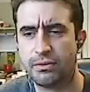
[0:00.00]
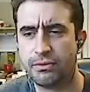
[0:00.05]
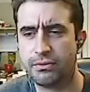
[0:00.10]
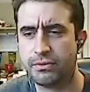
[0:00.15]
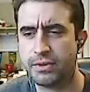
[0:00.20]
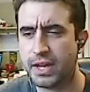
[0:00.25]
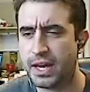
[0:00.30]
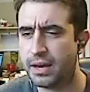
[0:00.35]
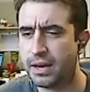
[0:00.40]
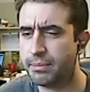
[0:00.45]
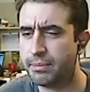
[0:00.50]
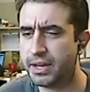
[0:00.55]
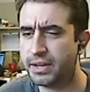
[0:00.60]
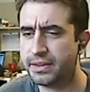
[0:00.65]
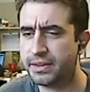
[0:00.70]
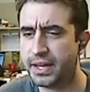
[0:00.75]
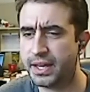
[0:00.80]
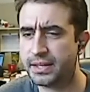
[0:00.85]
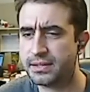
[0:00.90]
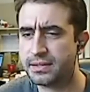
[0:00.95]
Yeah, about
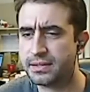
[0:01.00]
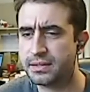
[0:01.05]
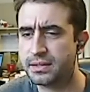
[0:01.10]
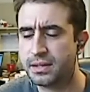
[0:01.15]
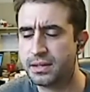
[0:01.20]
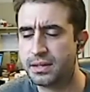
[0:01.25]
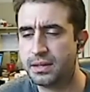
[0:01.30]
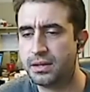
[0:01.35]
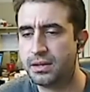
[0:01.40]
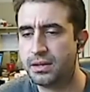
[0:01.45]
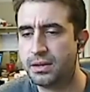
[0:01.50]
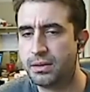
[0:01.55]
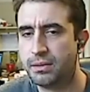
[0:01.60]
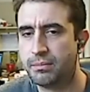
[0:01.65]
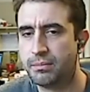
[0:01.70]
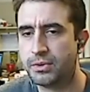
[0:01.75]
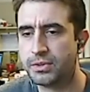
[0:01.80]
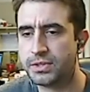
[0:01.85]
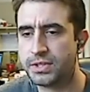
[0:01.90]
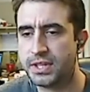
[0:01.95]
that.
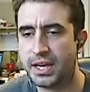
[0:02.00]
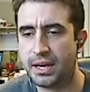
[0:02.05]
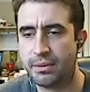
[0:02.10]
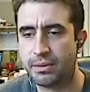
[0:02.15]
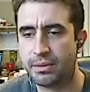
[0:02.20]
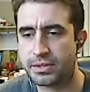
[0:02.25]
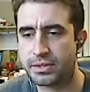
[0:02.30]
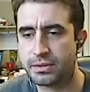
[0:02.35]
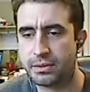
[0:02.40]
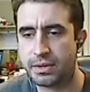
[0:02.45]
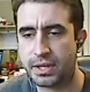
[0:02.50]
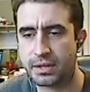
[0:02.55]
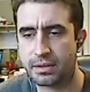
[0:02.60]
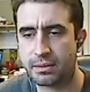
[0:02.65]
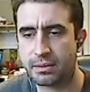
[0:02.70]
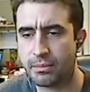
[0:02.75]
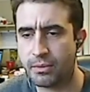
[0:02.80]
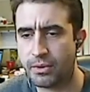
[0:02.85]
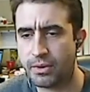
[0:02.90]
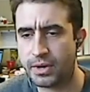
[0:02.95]
Mostly I was doing the
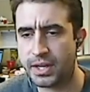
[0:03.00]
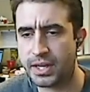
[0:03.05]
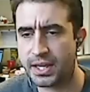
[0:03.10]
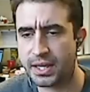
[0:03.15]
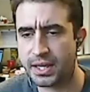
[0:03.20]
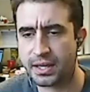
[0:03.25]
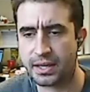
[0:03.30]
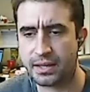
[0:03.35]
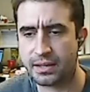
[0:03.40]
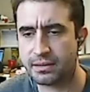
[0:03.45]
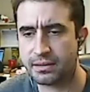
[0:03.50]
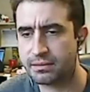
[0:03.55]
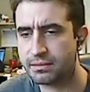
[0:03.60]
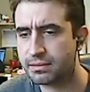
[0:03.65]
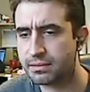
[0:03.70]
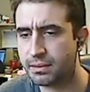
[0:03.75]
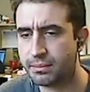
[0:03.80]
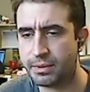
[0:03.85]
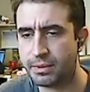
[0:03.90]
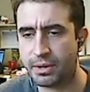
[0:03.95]
morning and
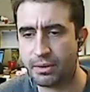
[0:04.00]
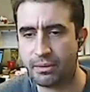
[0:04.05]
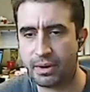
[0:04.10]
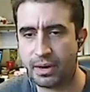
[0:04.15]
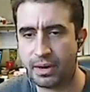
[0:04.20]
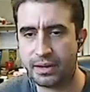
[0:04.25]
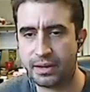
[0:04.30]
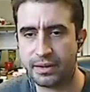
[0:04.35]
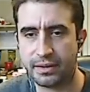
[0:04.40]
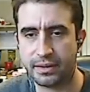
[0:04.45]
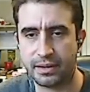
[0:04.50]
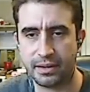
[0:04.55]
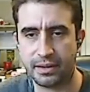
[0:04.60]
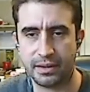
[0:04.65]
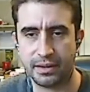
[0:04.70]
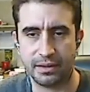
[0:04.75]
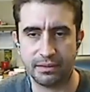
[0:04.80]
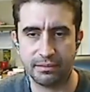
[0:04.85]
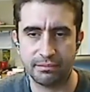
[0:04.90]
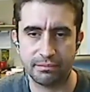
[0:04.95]
a bit around
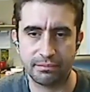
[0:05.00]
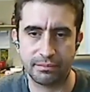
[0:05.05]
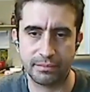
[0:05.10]
the